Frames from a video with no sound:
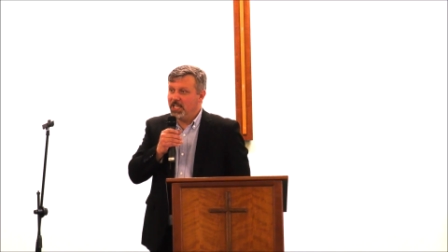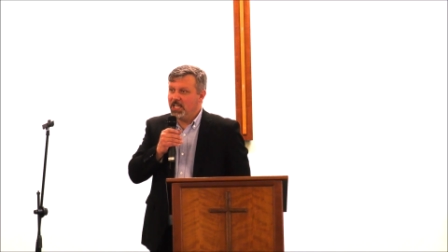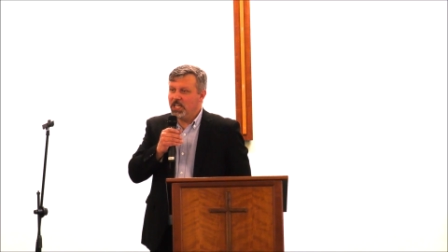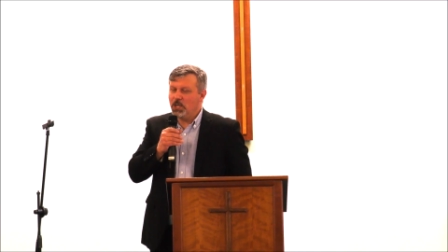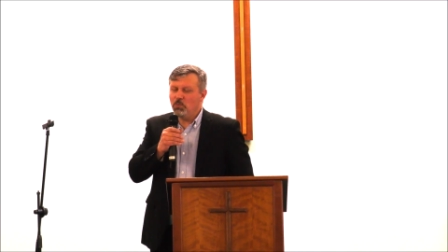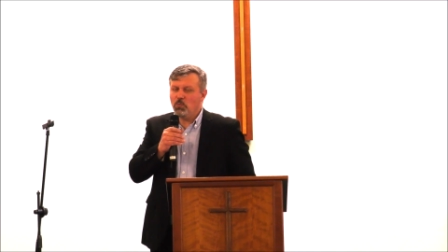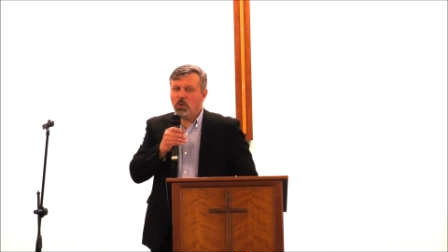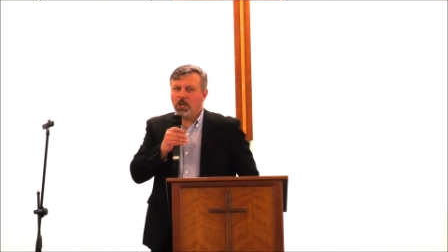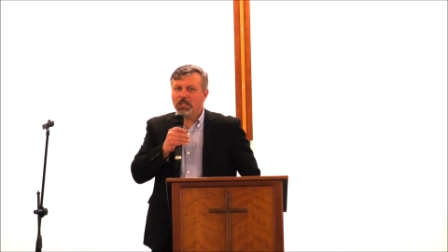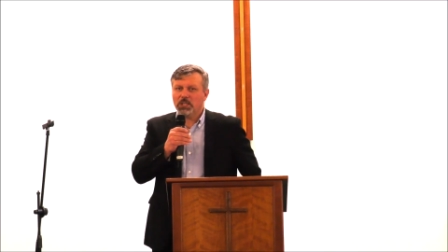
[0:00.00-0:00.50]

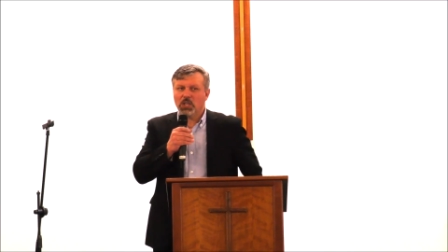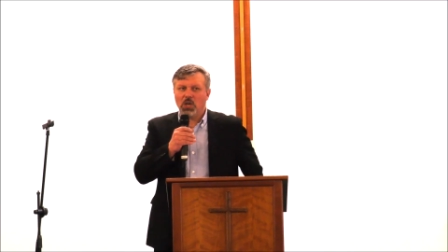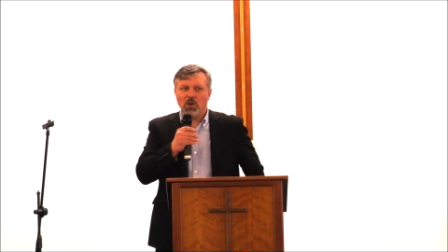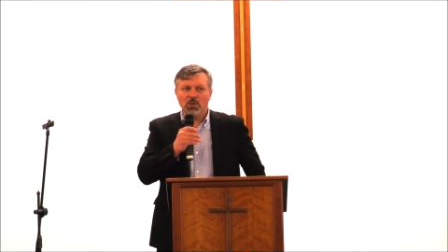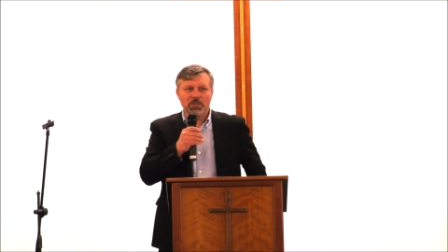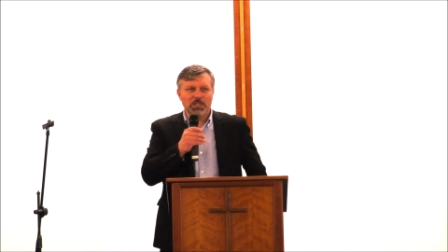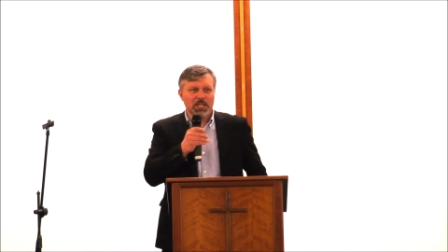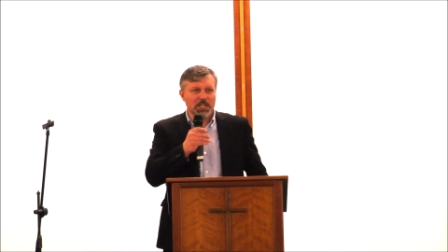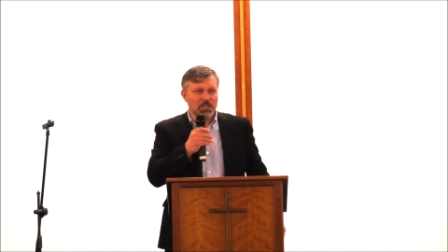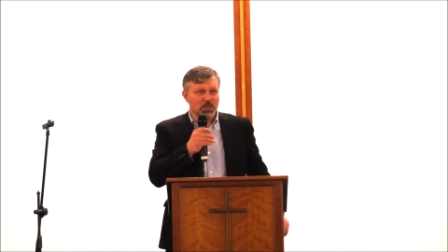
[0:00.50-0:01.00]
in what
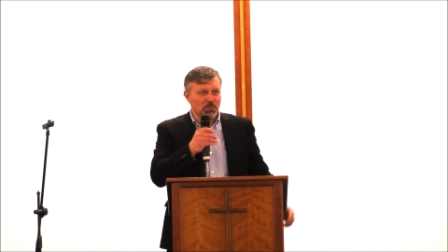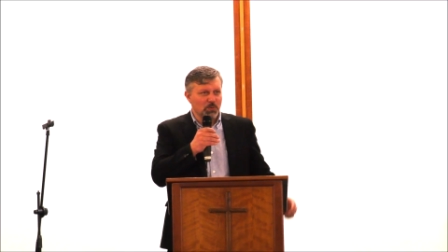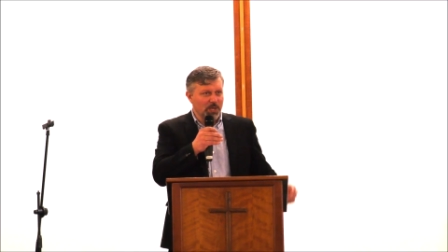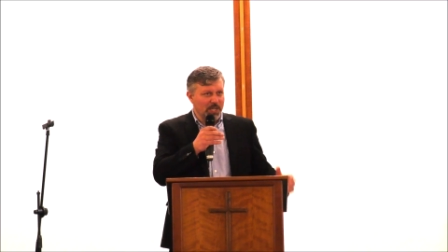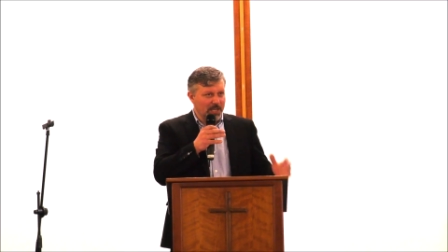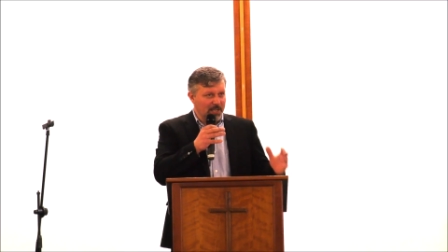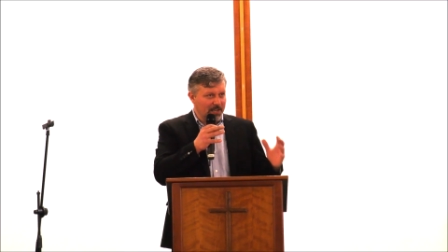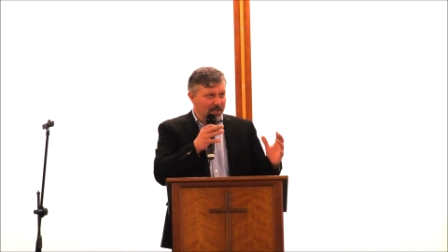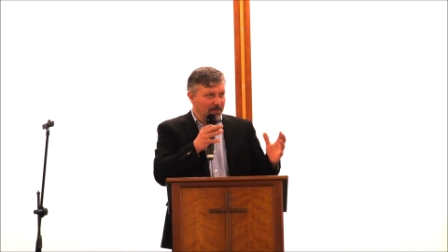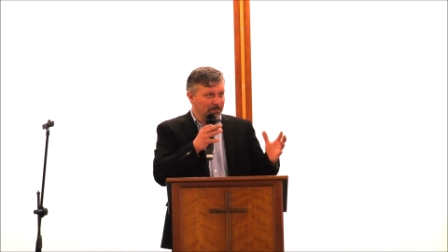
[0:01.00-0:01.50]
context we
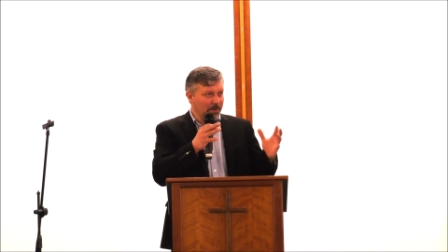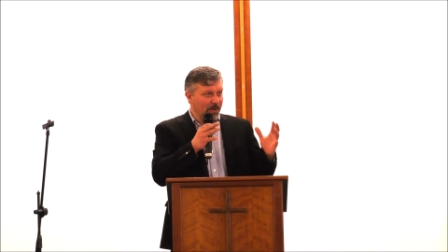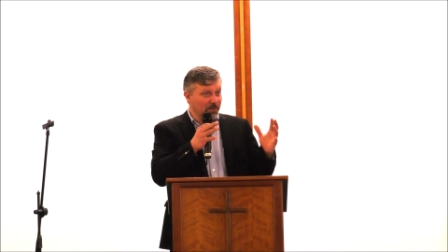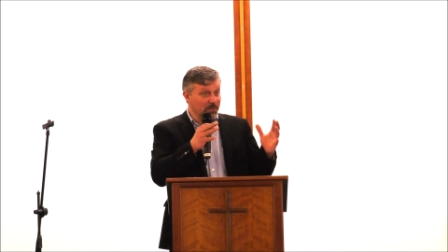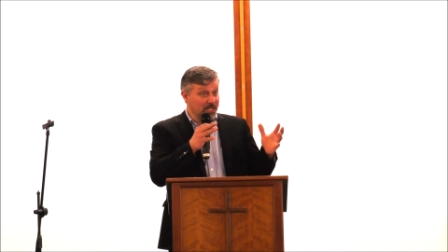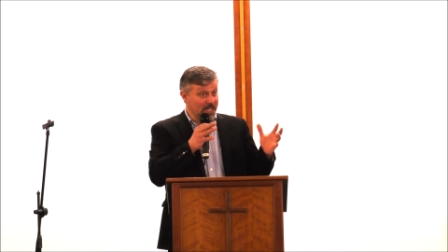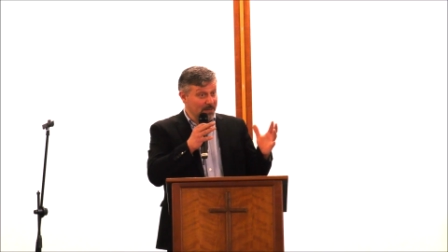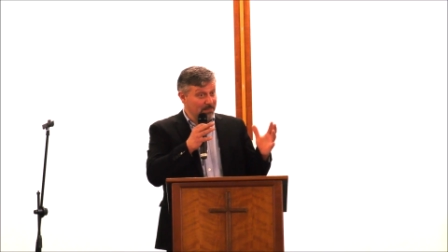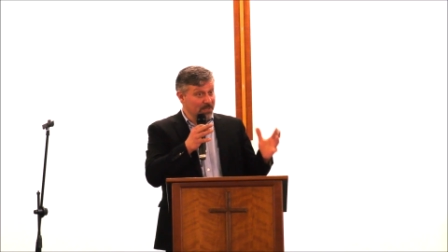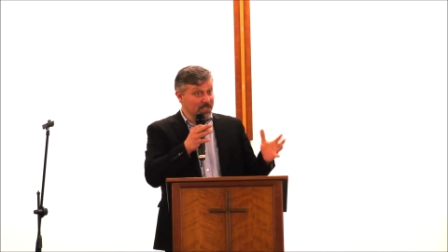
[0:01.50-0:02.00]
hear
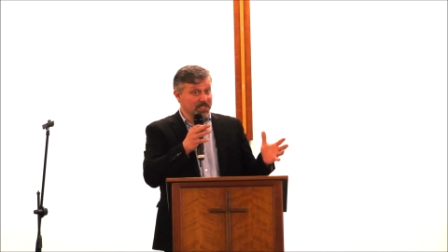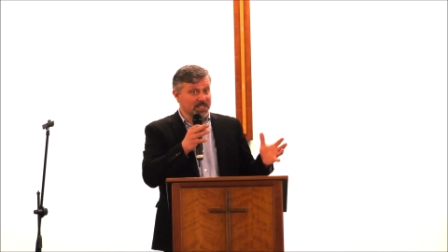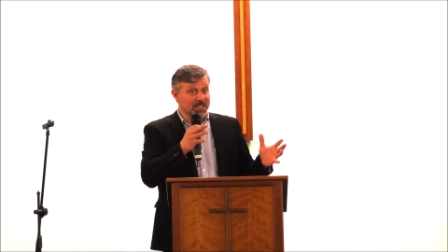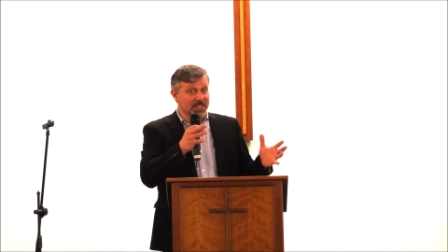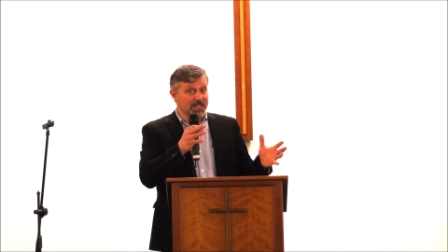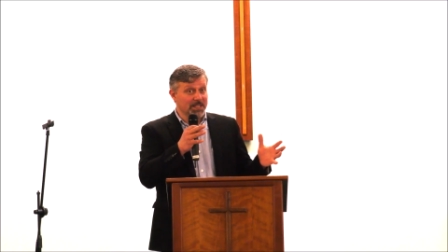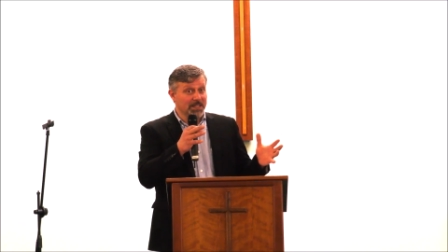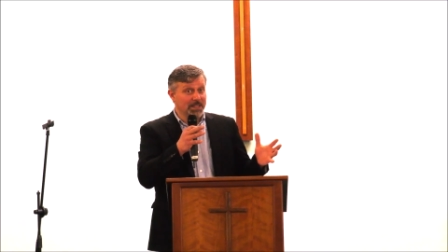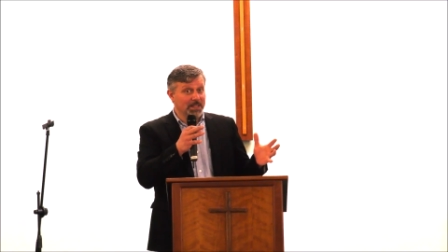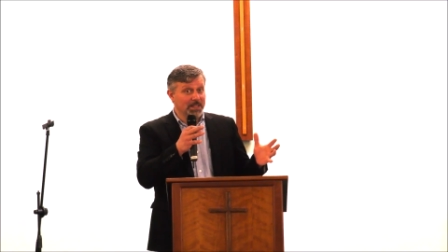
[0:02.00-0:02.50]
about demons?